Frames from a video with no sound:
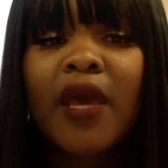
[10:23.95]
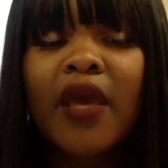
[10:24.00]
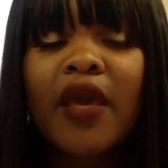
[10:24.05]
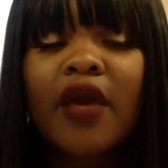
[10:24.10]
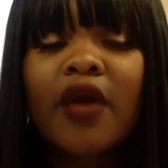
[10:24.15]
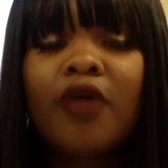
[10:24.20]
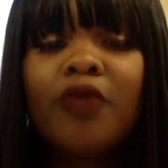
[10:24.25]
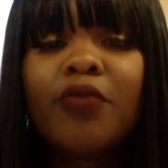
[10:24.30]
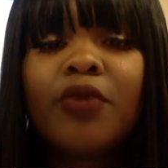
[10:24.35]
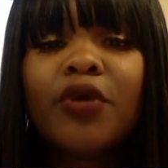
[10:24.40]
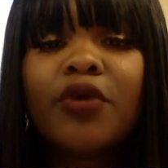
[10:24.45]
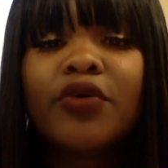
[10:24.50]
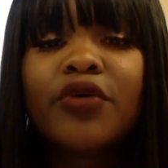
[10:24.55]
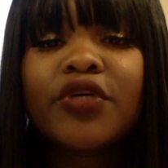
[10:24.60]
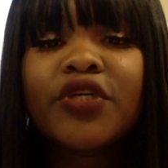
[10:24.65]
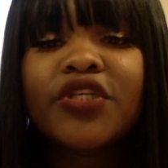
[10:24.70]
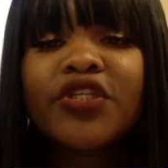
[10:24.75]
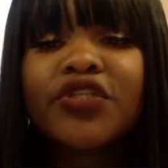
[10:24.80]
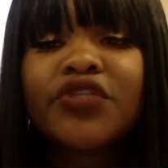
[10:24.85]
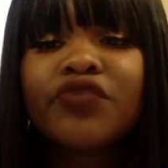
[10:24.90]
elbow
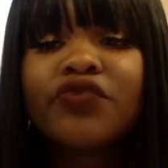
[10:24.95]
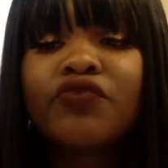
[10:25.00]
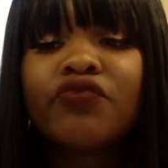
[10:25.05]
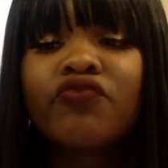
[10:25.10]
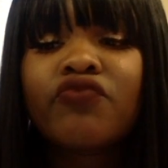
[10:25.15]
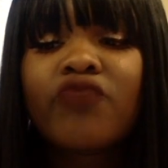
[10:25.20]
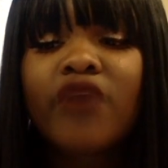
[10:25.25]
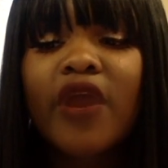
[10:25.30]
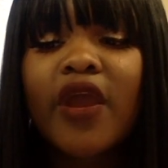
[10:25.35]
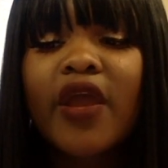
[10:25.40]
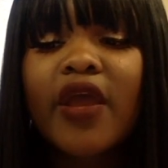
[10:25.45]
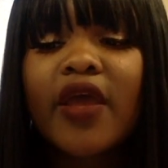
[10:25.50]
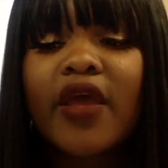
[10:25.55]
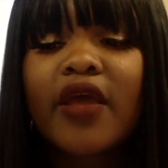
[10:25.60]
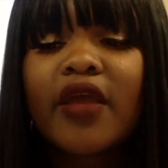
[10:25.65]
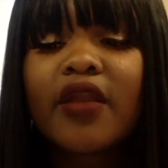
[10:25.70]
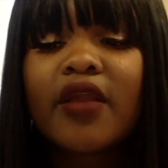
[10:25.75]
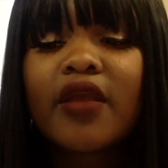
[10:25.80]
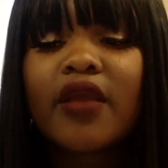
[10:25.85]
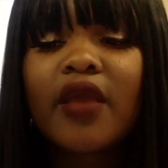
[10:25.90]
is
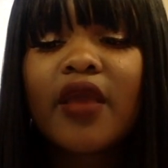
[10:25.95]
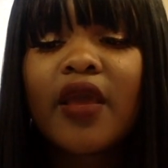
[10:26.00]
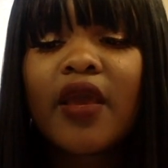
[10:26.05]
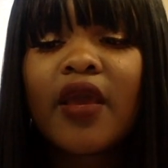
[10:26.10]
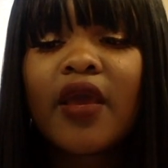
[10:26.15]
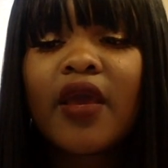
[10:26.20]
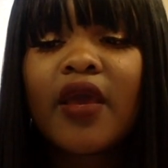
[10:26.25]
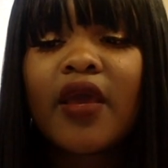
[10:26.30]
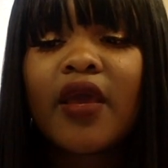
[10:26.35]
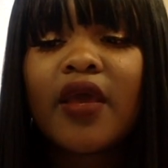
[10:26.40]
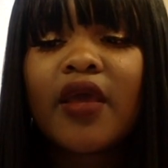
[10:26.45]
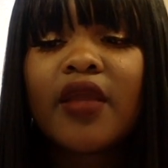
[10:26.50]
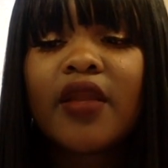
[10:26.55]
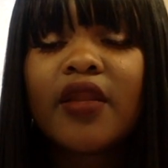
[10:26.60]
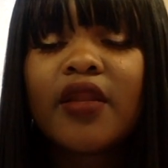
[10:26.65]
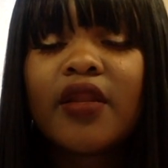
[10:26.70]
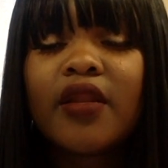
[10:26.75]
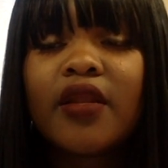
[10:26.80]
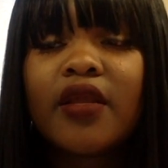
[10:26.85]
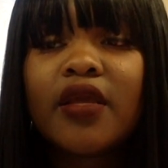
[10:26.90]
red
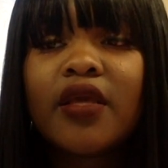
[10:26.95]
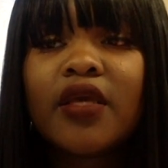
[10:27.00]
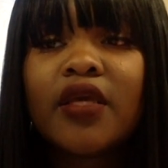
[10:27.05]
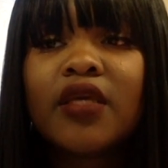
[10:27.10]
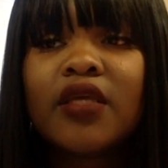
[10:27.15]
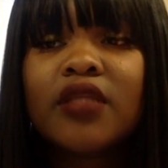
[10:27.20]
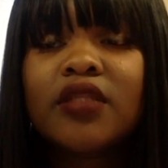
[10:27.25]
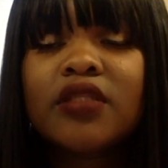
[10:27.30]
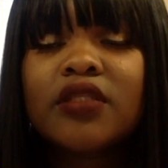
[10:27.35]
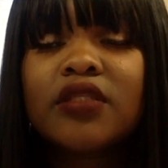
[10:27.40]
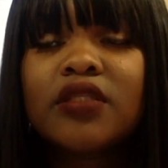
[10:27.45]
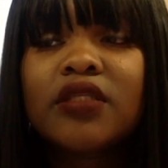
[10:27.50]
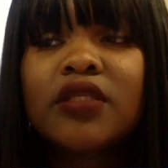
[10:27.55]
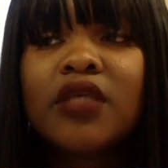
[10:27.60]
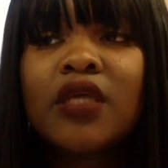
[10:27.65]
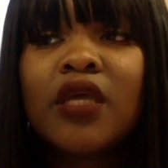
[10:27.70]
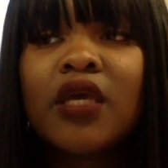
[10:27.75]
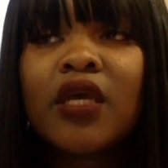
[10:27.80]
and it's